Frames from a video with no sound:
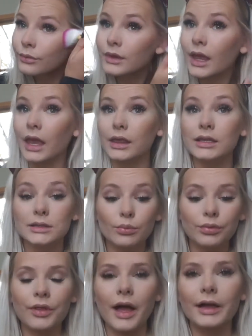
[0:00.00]
okay, this
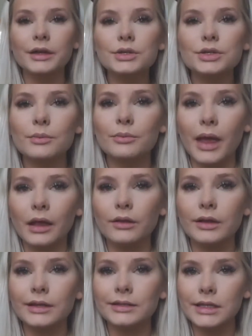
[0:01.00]
blush may
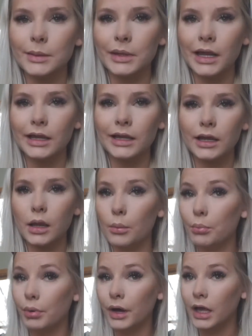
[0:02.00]
look
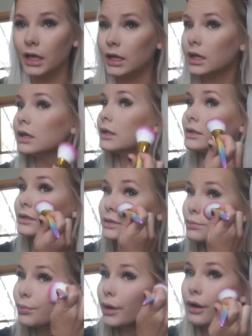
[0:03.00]
intimidating, but it
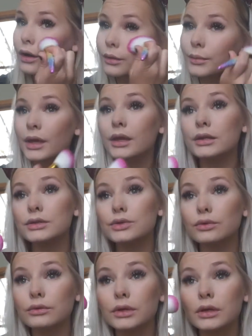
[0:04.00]
is bomb, and it's
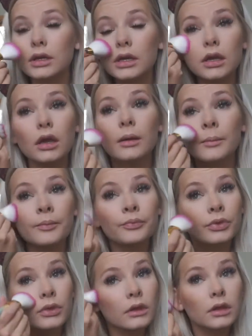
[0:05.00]
really,
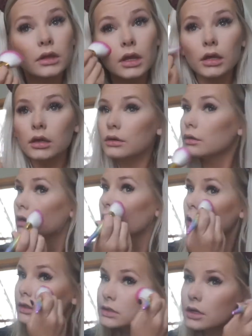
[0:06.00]
like,
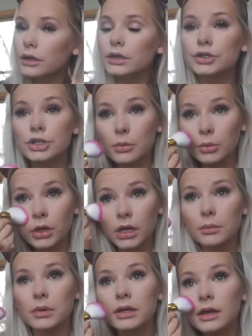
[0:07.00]
it's not like
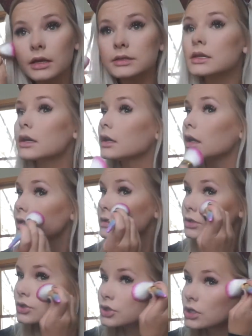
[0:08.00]
shimmery, but it has like a
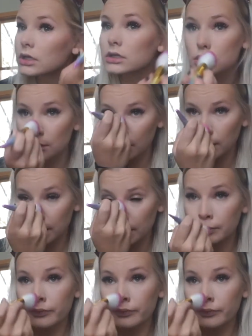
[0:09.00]
nice sheen to it.